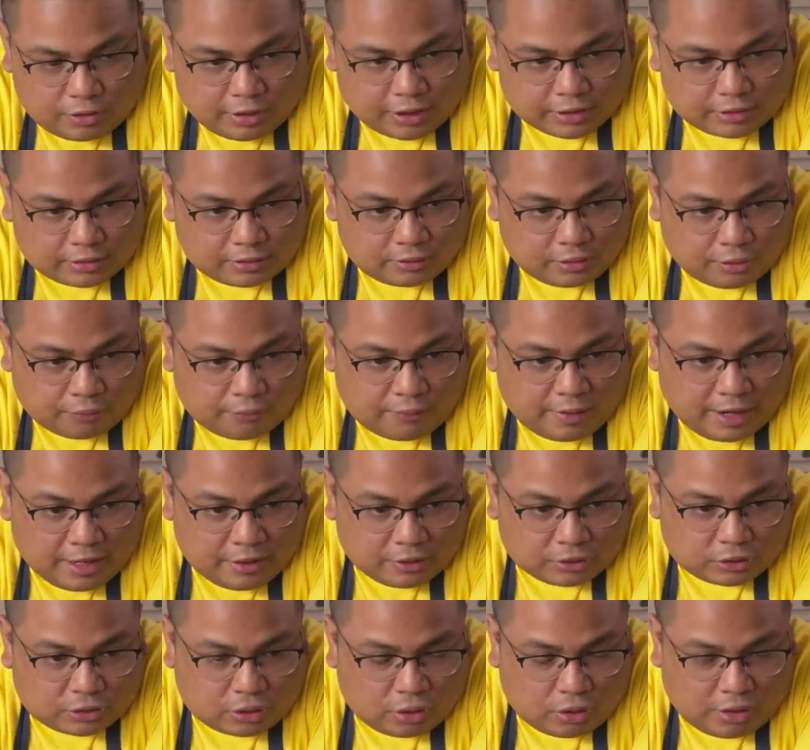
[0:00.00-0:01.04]
Chris, your
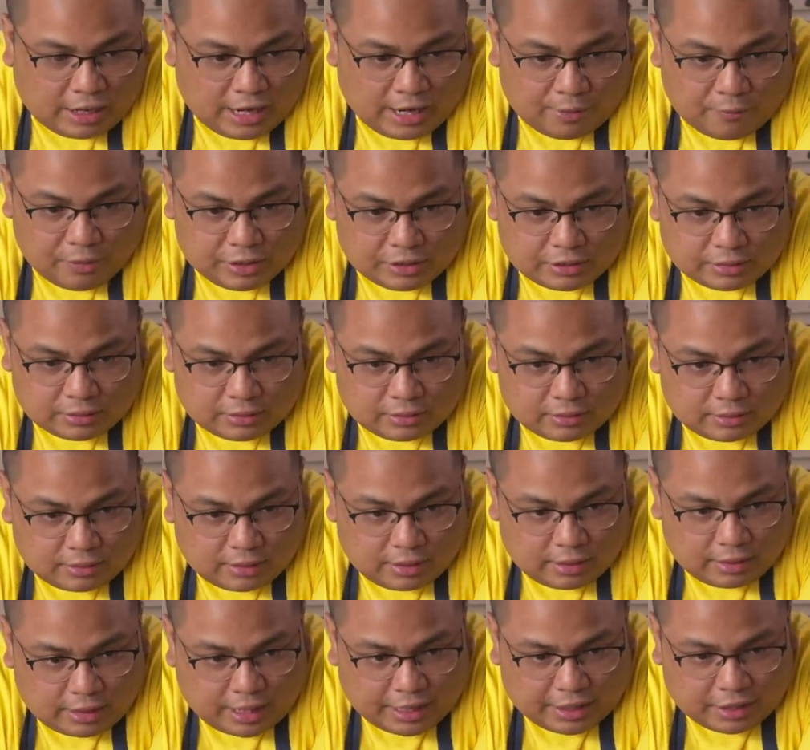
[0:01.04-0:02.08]
final score average
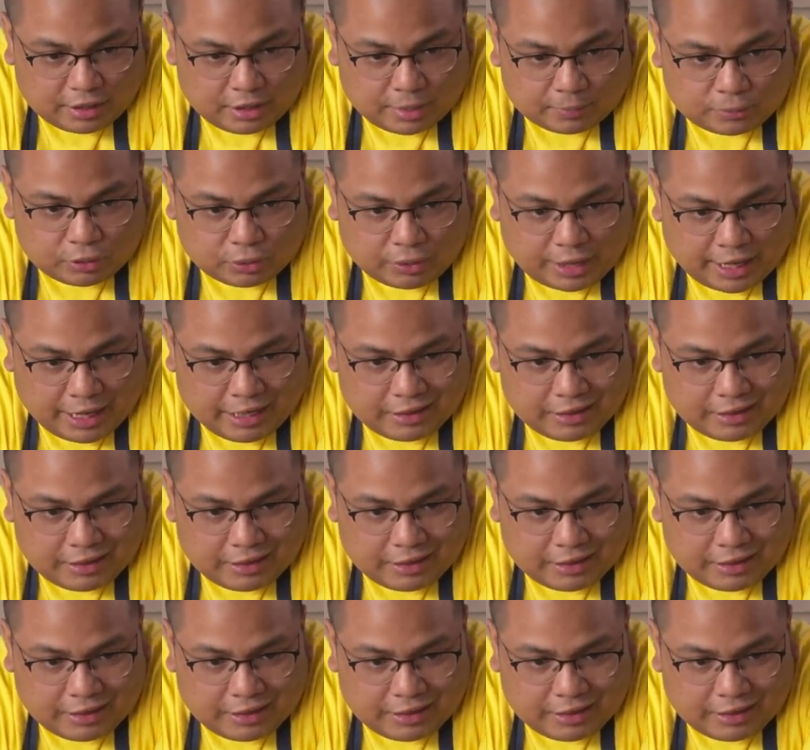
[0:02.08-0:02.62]
added up to